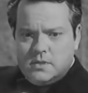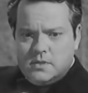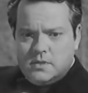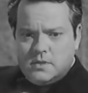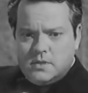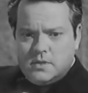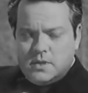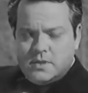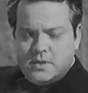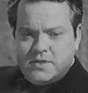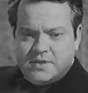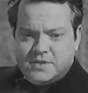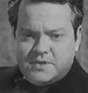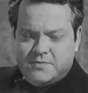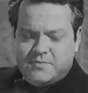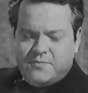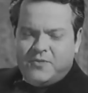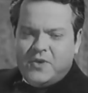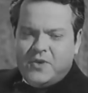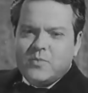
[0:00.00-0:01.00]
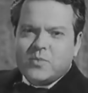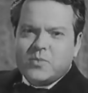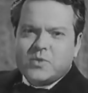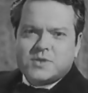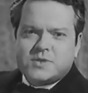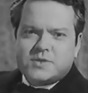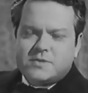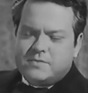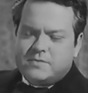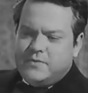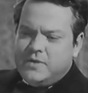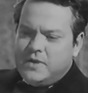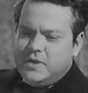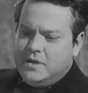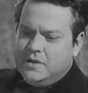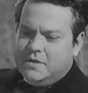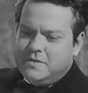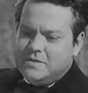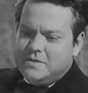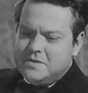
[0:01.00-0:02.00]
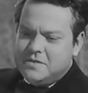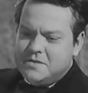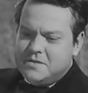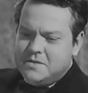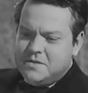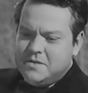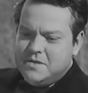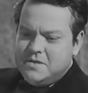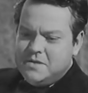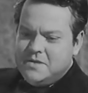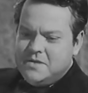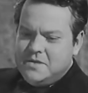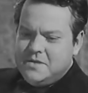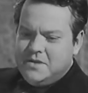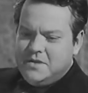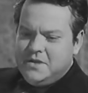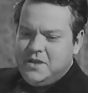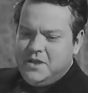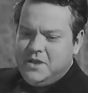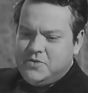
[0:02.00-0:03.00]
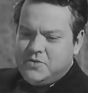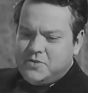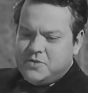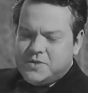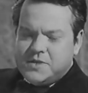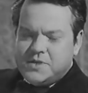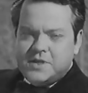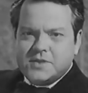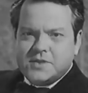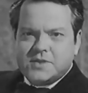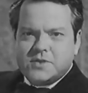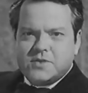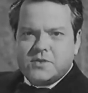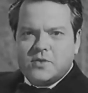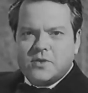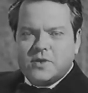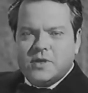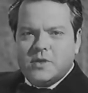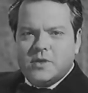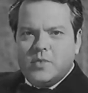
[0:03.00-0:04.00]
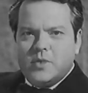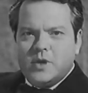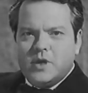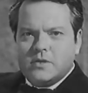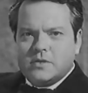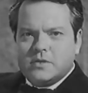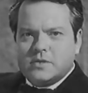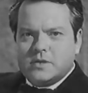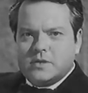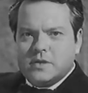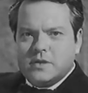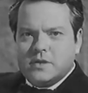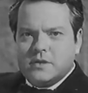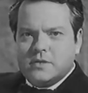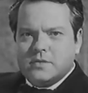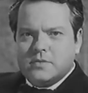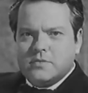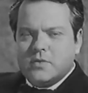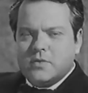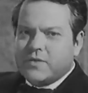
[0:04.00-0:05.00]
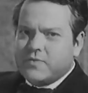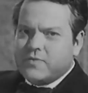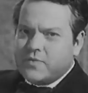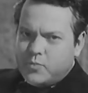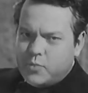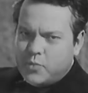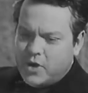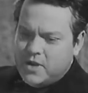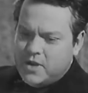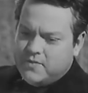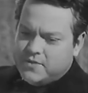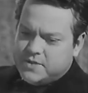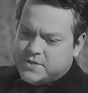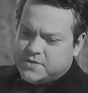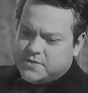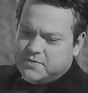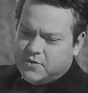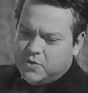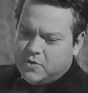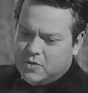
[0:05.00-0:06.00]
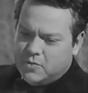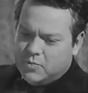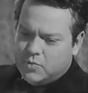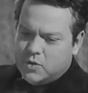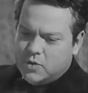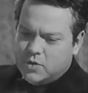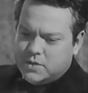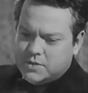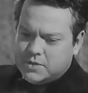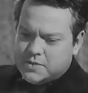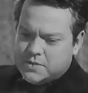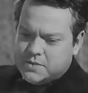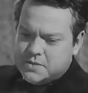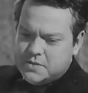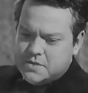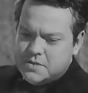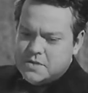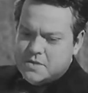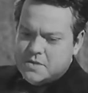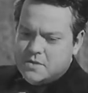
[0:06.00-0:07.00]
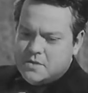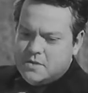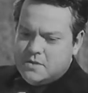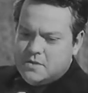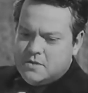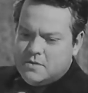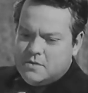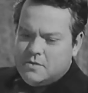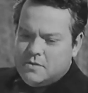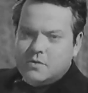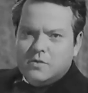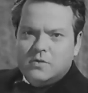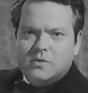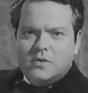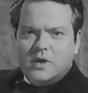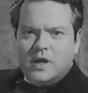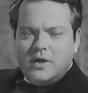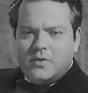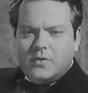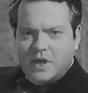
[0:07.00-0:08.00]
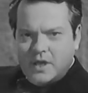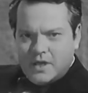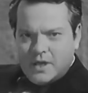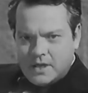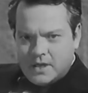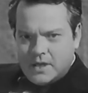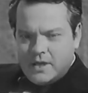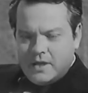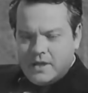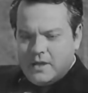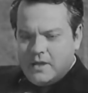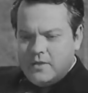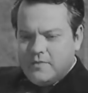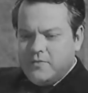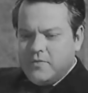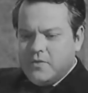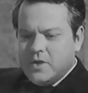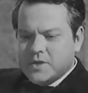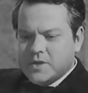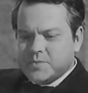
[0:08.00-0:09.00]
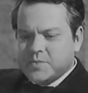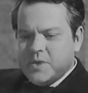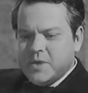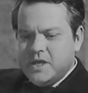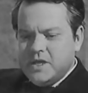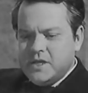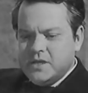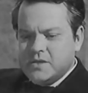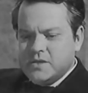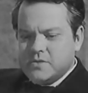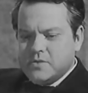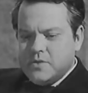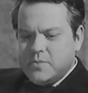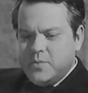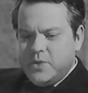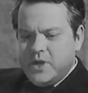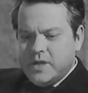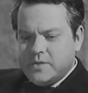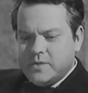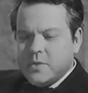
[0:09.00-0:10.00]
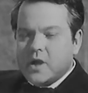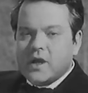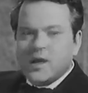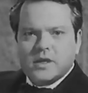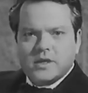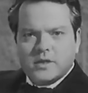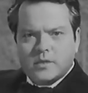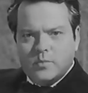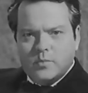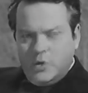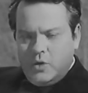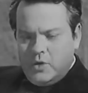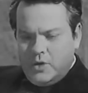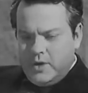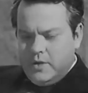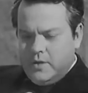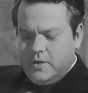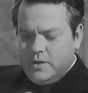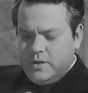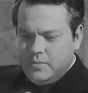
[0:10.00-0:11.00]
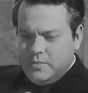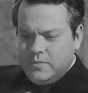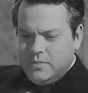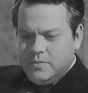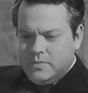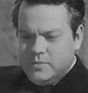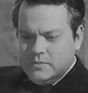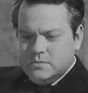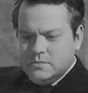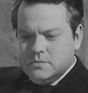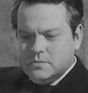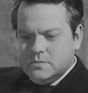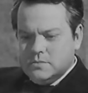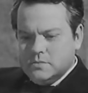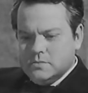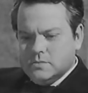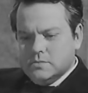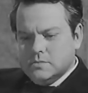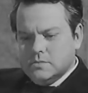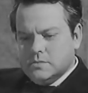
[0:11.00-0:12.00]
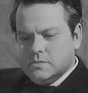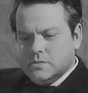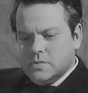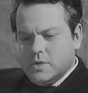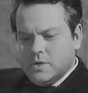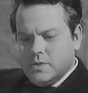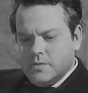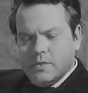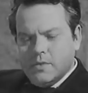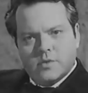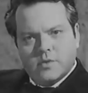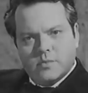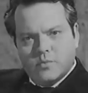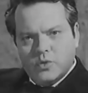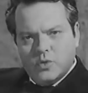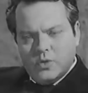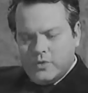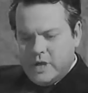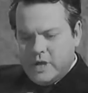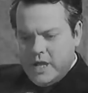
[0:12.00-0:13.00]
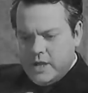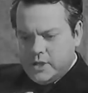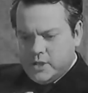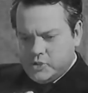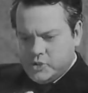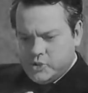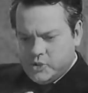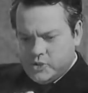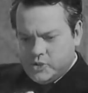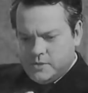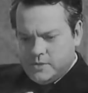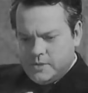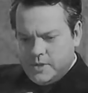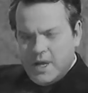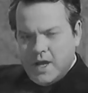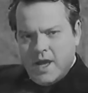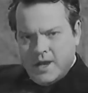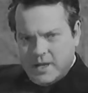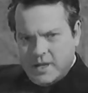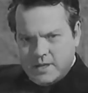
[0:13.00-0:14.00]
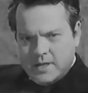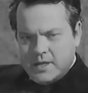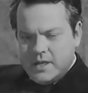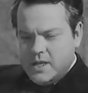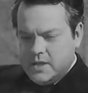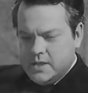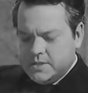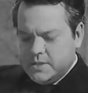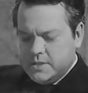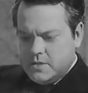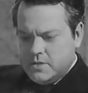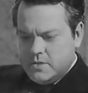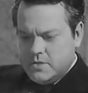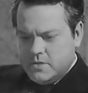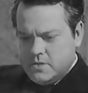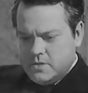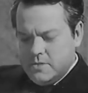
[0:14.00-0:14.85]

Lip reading: And there's a famous and very interesting story about one of the bravest of all bulls, who, ironically enough, was made into a pet by a little boy on a bull ranch, a ganaderia, as they're called.